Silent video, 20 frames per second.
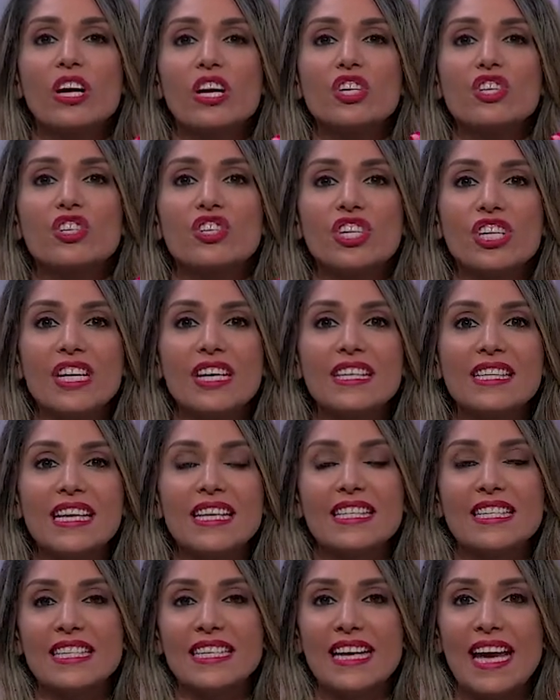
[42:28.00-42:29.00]

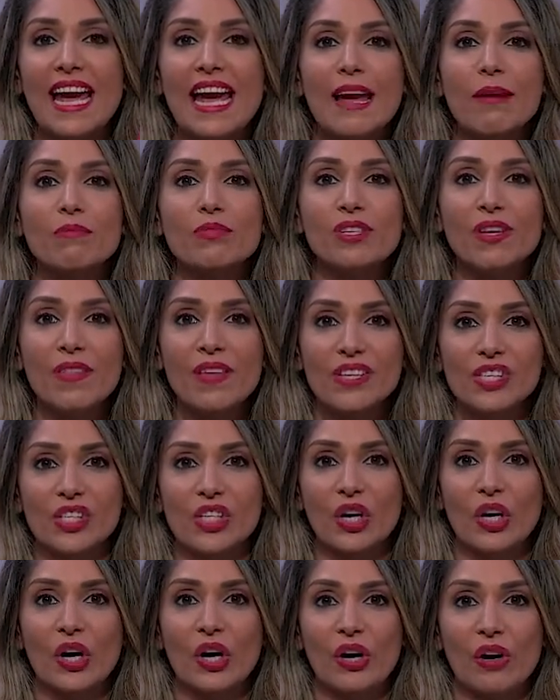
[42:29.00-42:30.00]
Jesus came to this
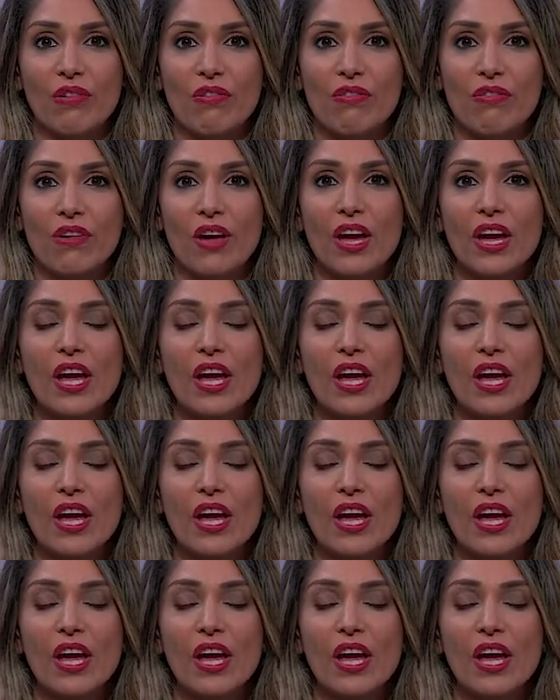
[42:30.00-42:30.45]
earth